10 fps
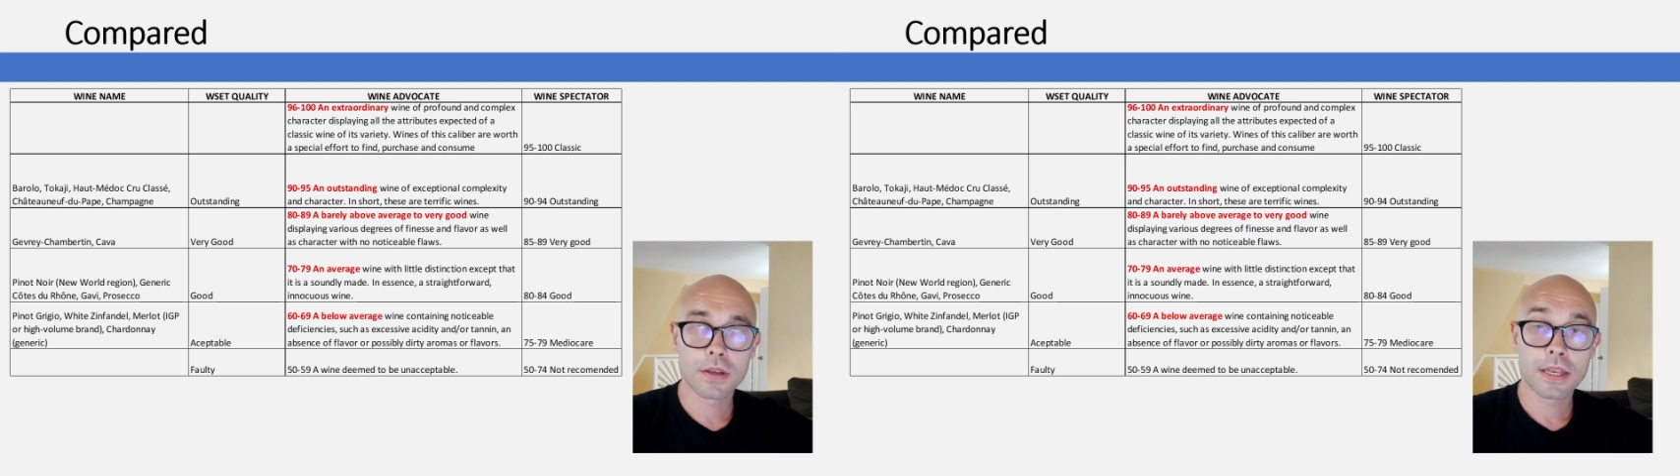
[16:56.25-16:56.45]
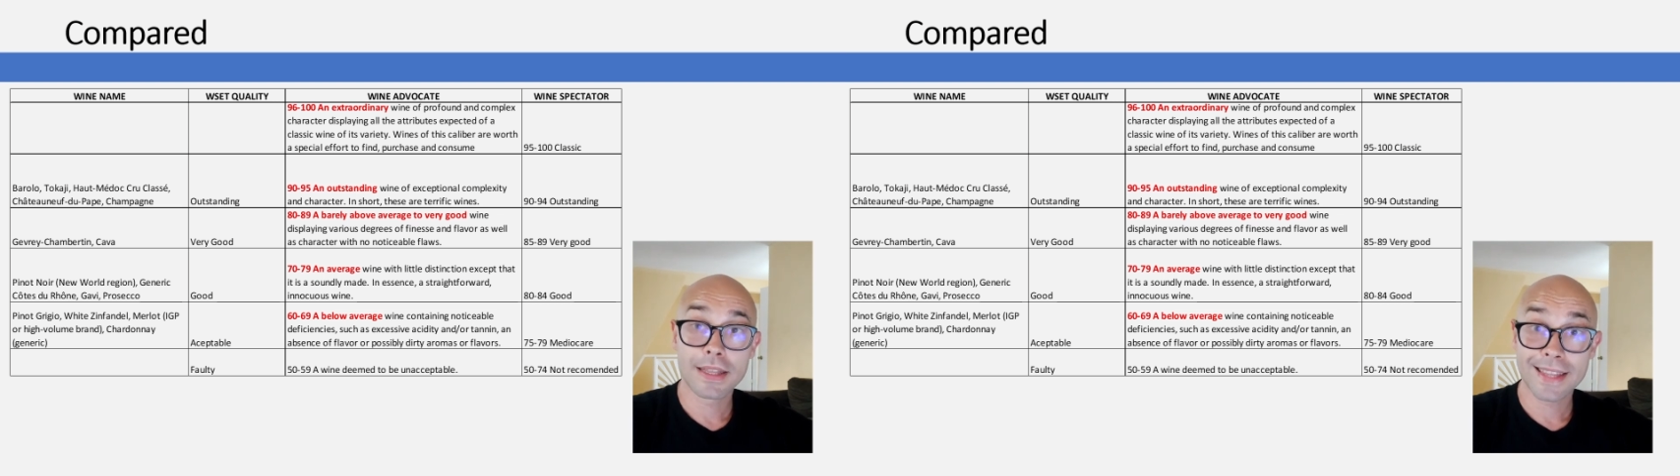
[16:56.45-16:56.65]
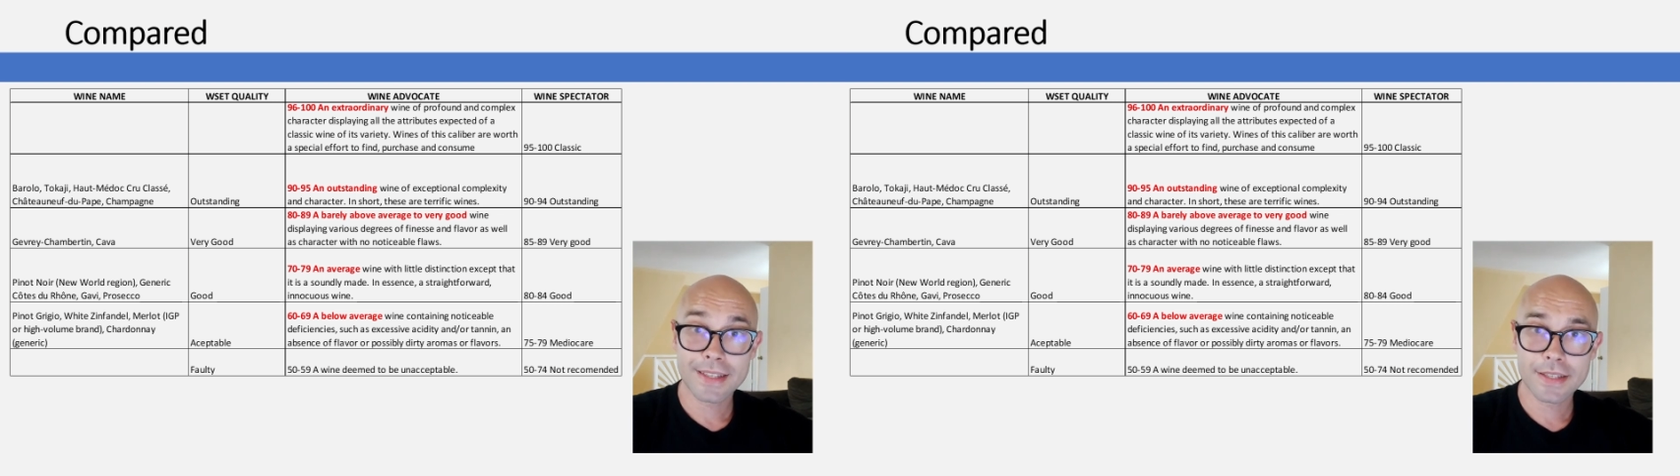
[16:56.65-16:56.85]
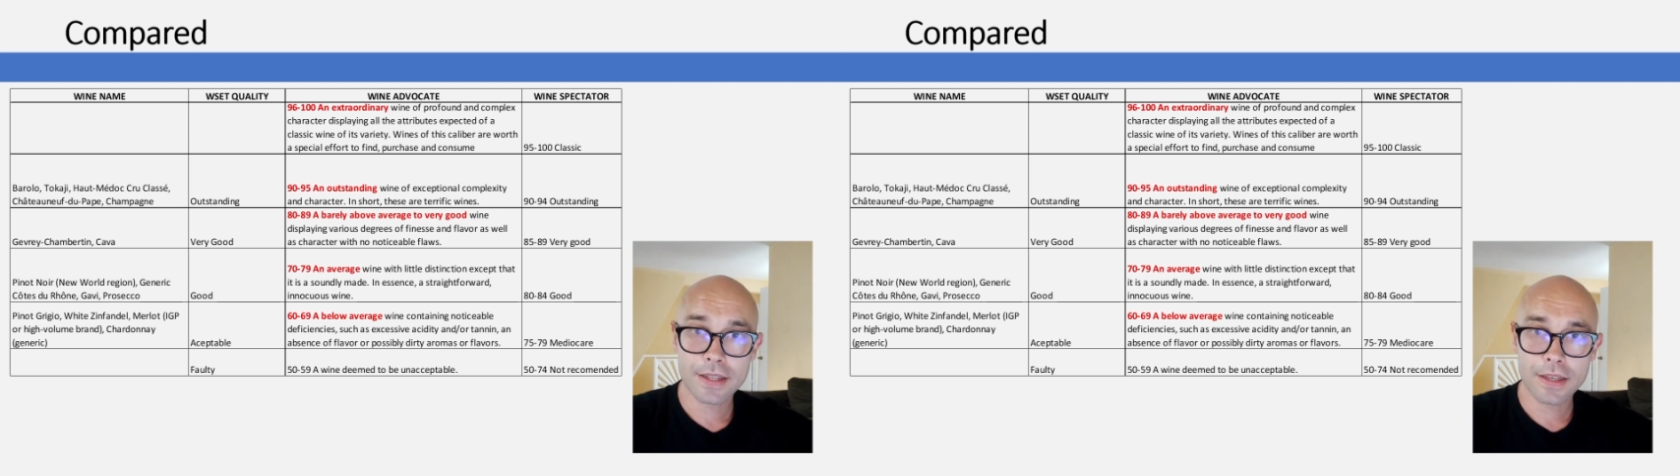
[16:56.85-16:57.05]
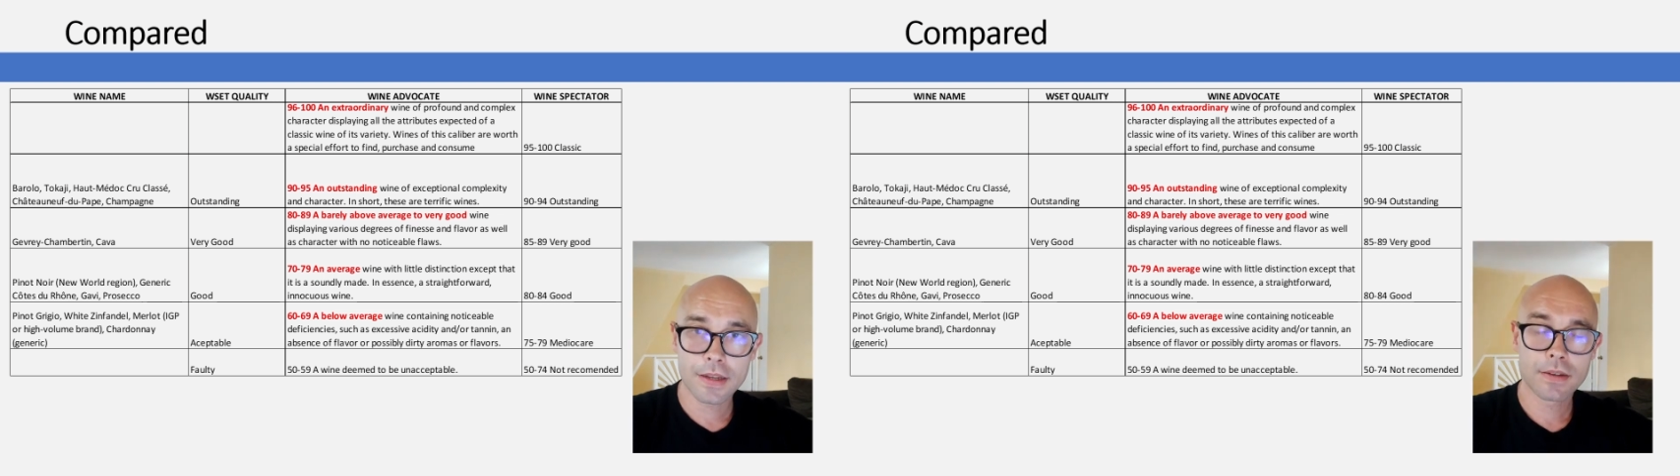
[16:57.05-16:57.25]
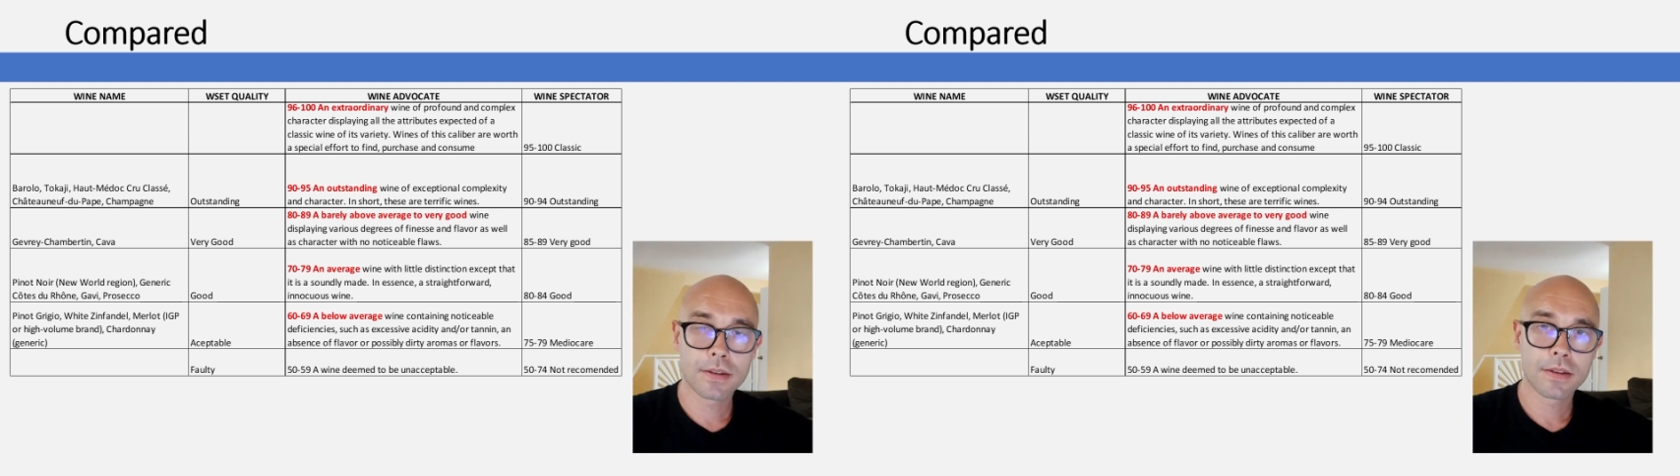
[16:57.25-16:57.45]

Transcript: Intensity